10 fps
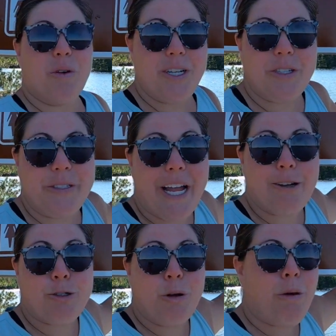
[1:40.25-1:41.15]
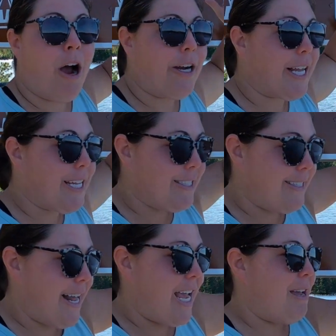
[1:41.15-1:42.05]
Voyageurs National Park is
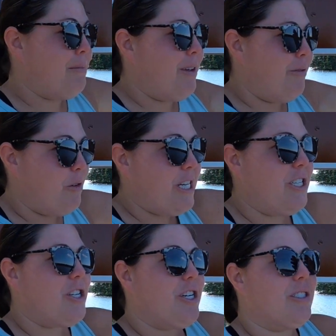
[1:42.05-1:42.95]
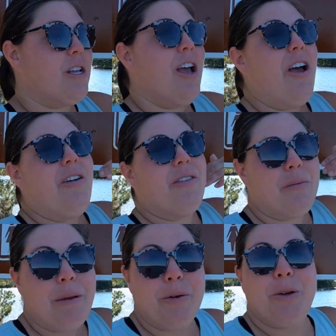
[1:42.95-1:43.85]
named Voyageurs for the
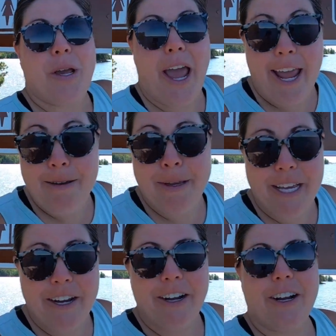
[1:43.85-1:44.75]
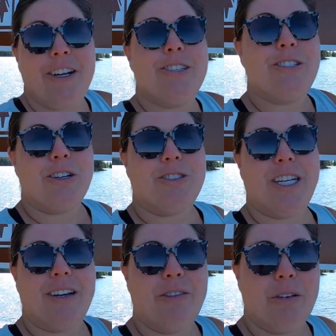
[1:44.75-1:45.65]
people who came here
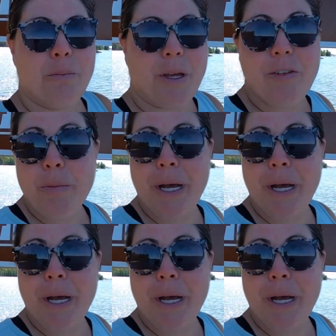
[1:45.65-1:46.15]
searching for beaver